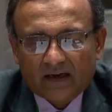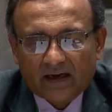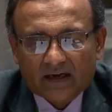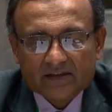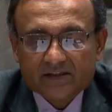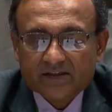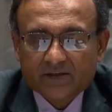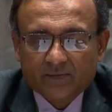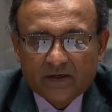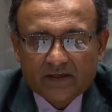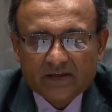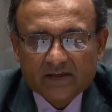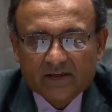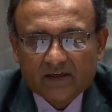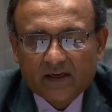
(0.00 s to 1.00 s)
As its
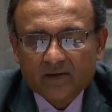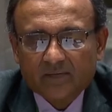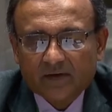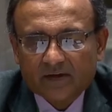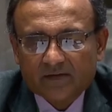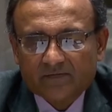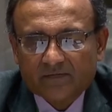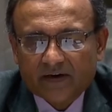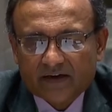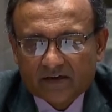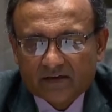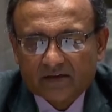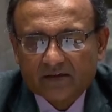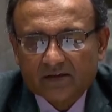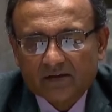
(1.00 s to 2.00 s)
immediate neighbor and
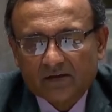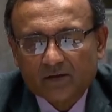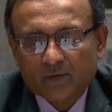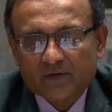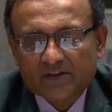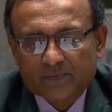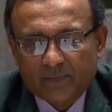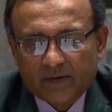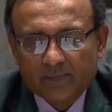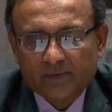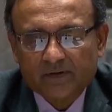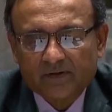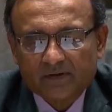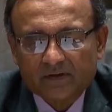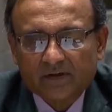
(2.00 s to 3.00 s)
friend to its
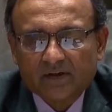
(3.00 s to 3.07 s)
people,